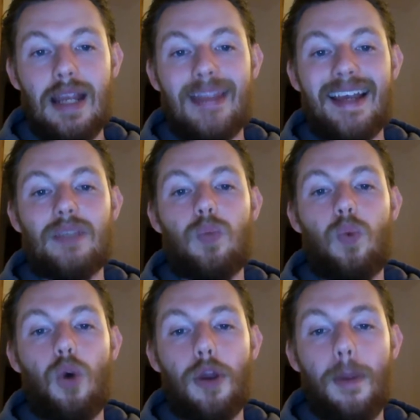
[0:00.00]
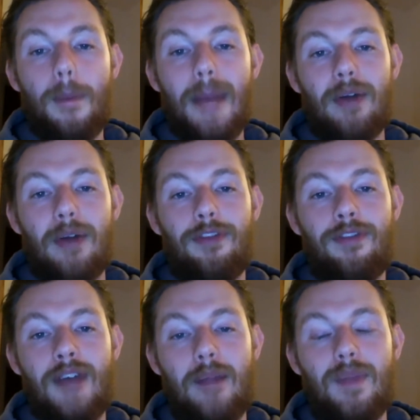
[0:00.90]
That is 1 pound of
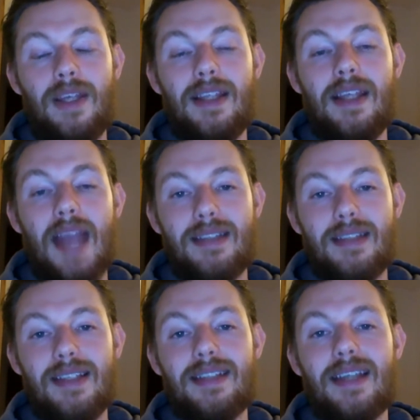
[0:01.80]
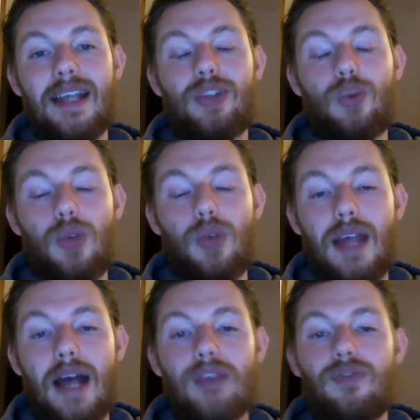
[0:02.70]
fat. Yes, it takes
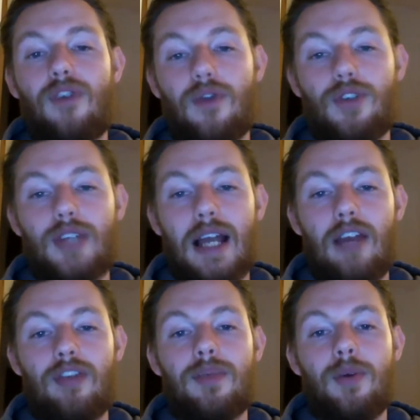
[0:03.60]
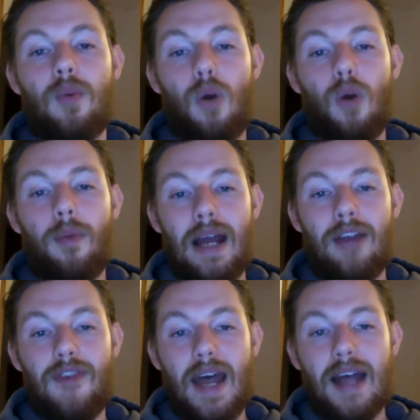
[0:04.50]
3,500 calories to burn 1 pound
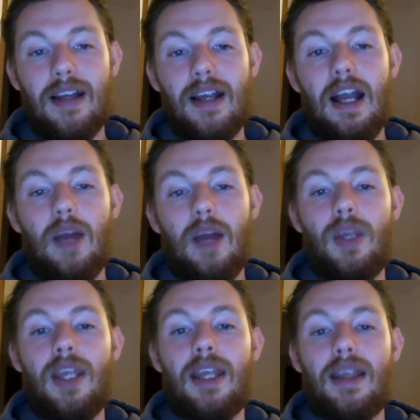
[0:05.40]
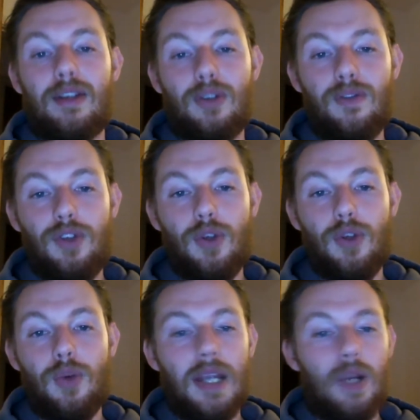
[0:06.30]
of fat. And we can get that done for
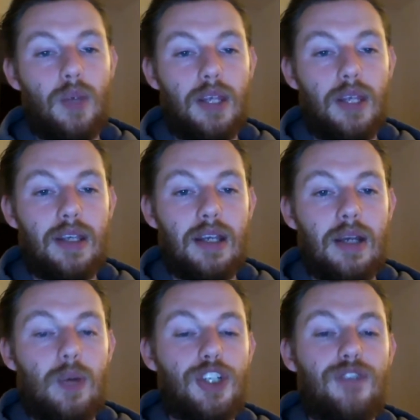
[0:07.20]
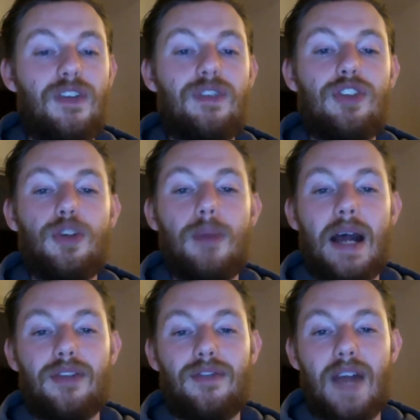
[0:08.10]
you in a week, which is 52
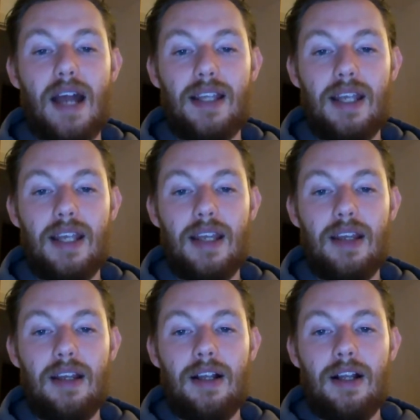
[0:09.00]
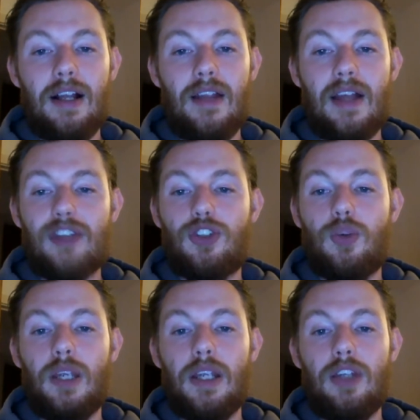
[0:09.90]
pounds of fat a year. And that's
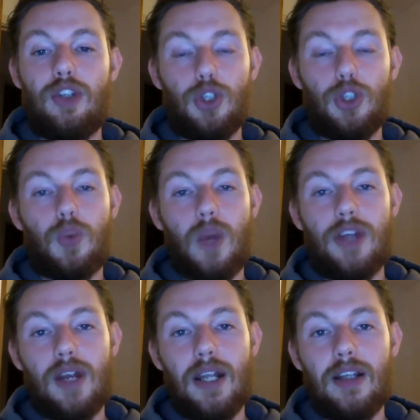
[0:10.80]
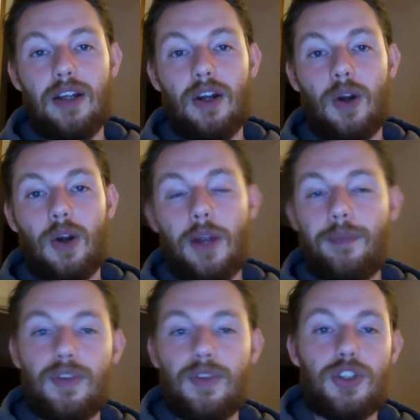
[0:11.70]
doing just weight training, all right?
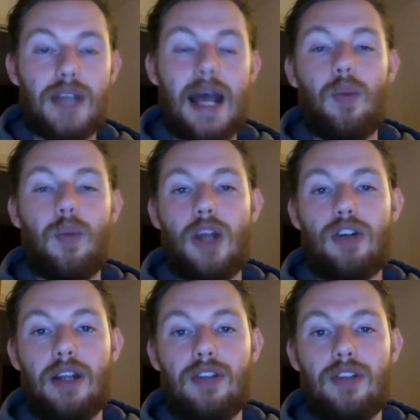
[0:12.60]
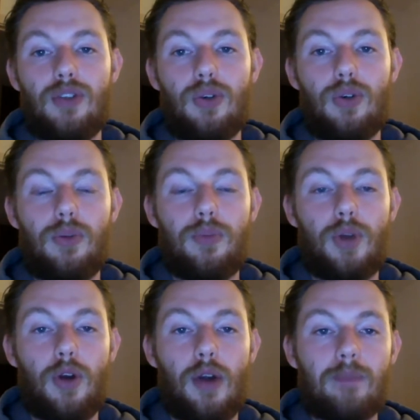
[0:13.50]
Just adding weight training to your
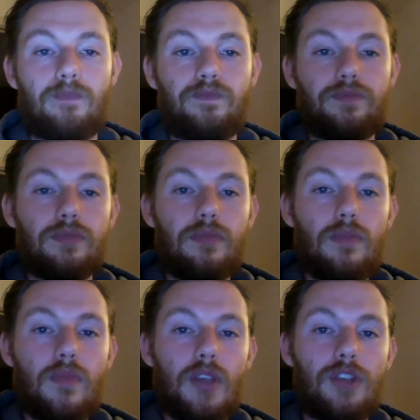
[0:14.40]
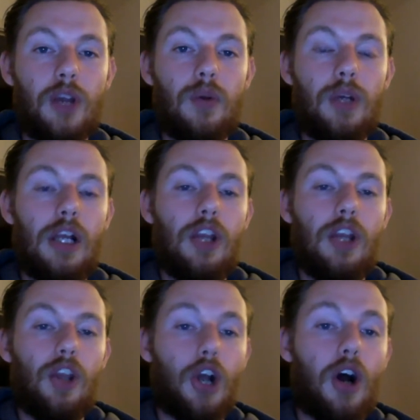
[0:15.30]
program. So
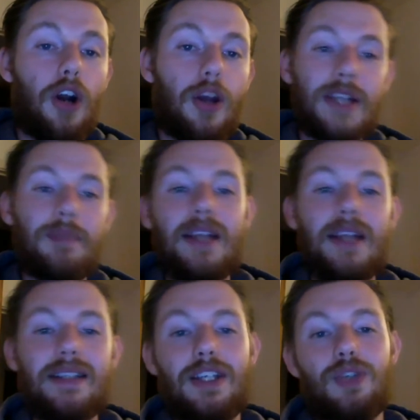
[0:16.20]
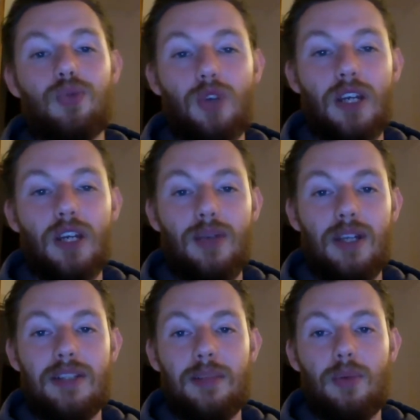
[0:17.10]
the cardio aspect is really, really
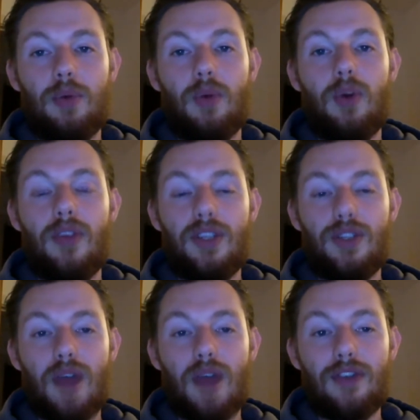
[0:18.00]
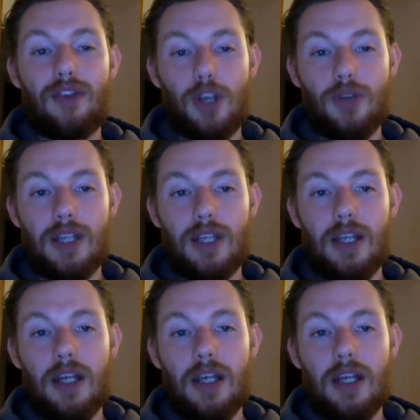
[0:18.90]
simple. This graph shows it.